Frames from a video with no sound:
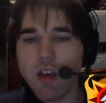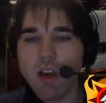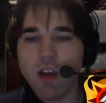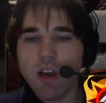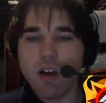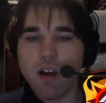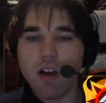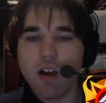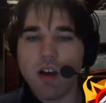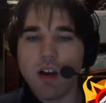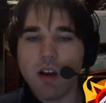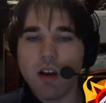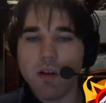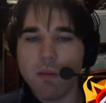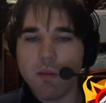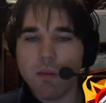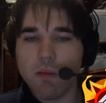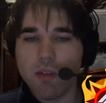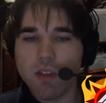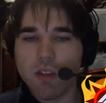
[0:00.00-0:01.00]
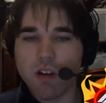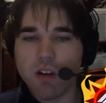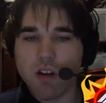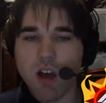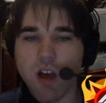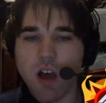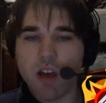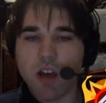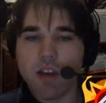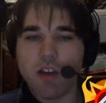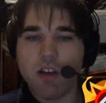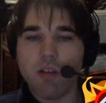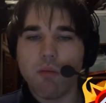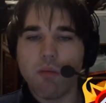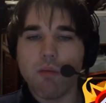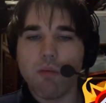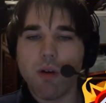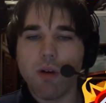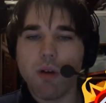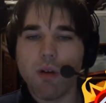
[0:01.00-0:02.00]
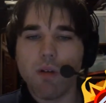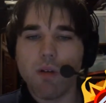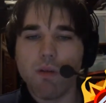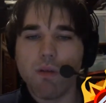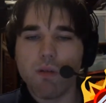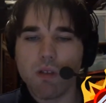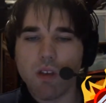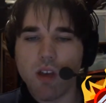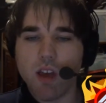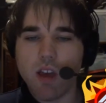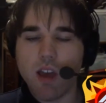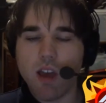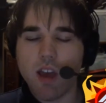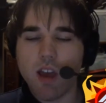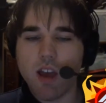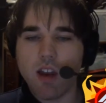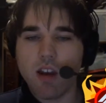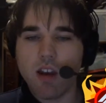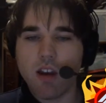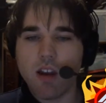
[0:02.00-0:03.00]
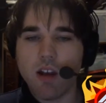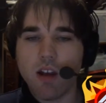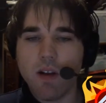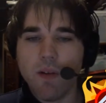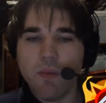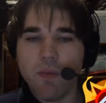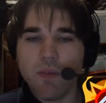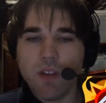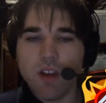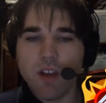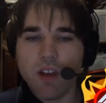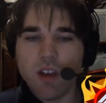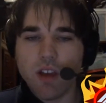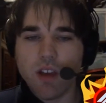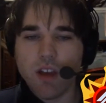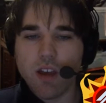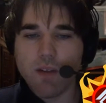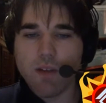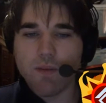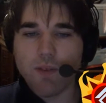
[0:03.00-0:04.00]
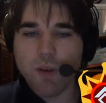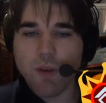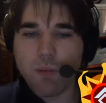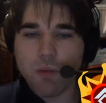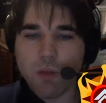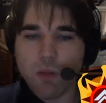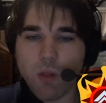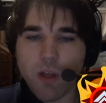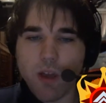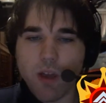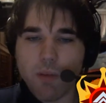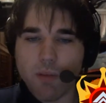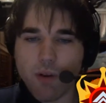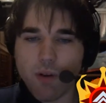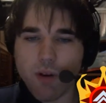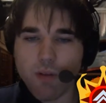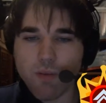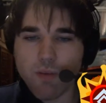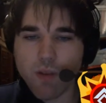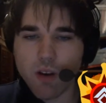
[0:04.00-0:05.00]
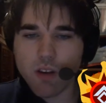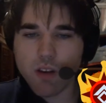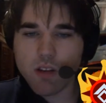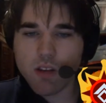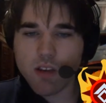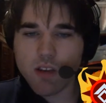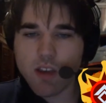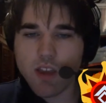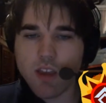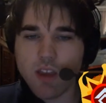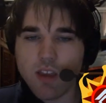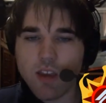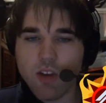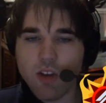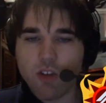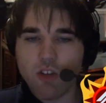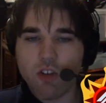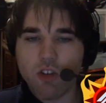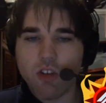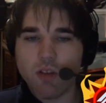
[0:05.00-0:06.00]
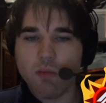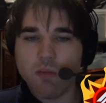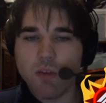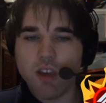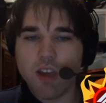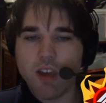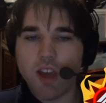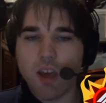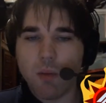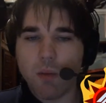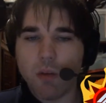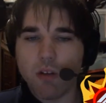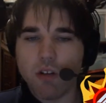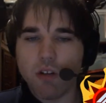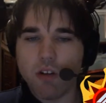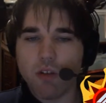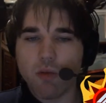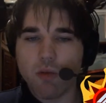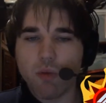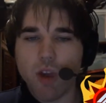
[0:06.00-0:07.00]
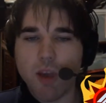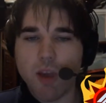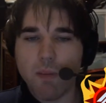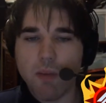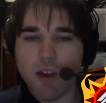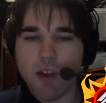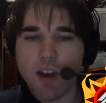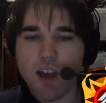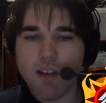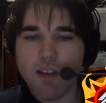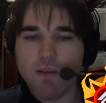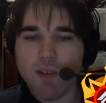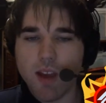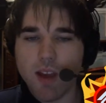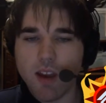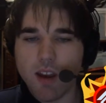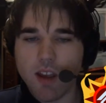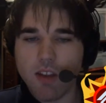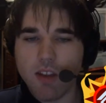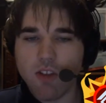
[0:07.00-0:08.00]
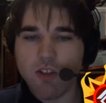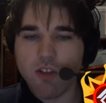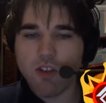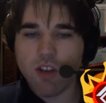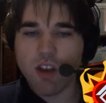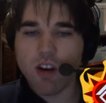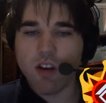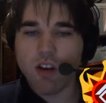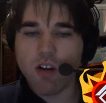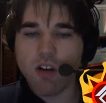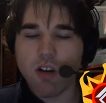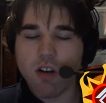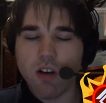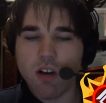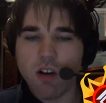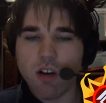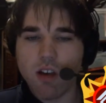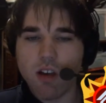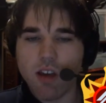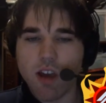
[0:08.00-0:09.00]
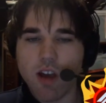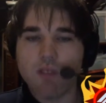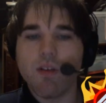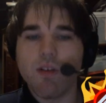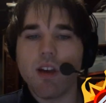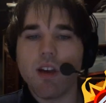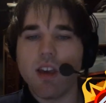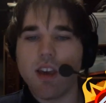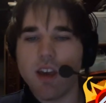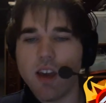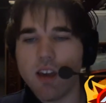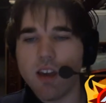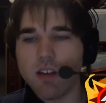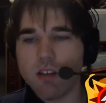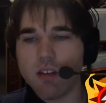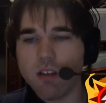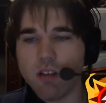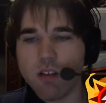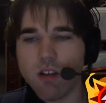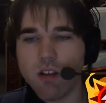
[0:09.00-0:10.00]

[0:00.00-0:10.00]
Uh, they're not good moves, and if you play perfectly, you should be able to reap an advantage in every case.